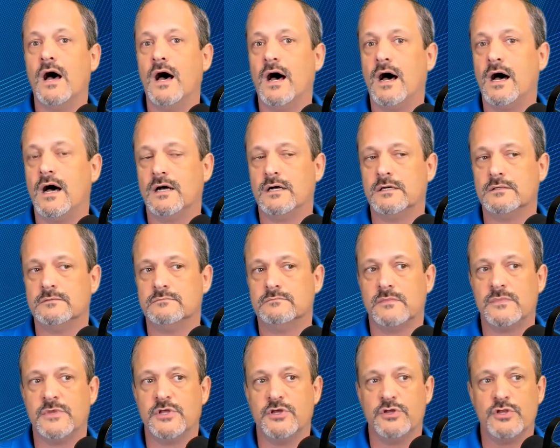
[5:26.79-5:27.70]
Are
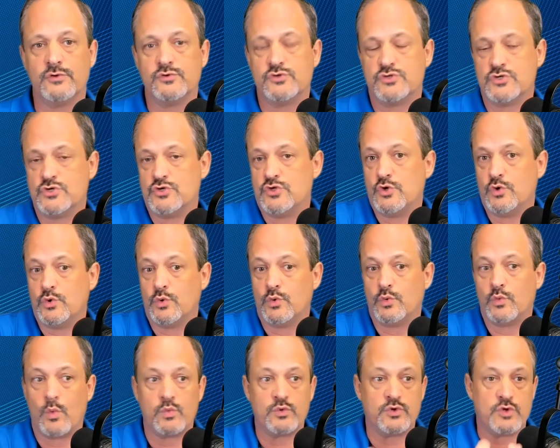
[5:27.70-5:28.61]

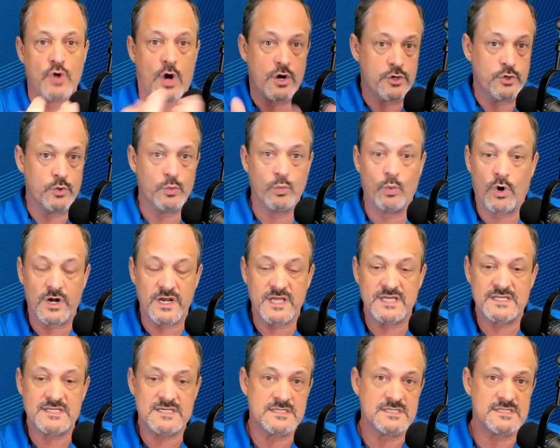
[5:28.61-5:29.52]
you
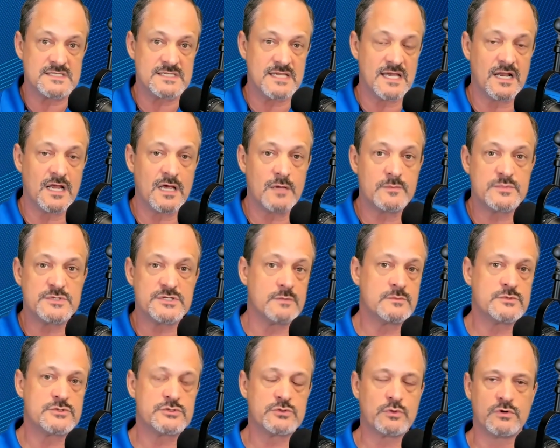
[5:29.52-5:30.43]
wanting to set up
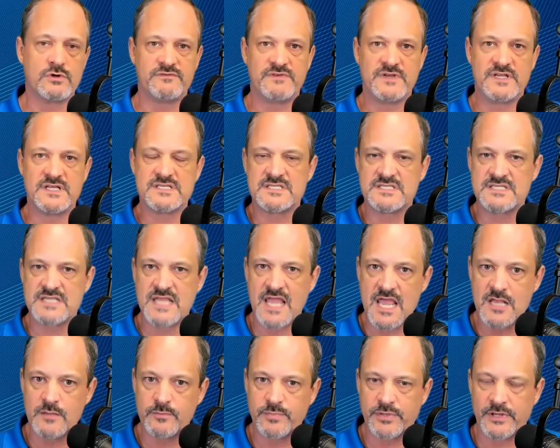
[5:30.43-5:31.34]
some sort of an
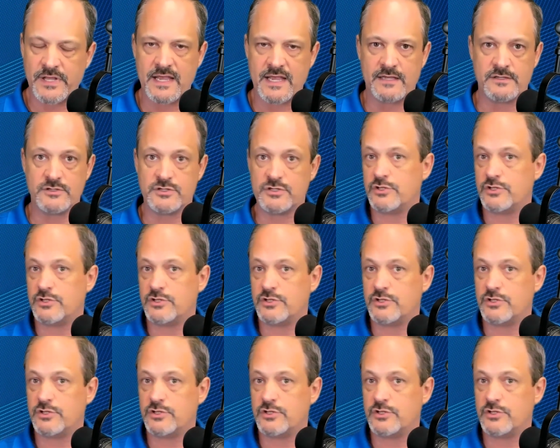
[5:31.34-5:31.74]
estate plan?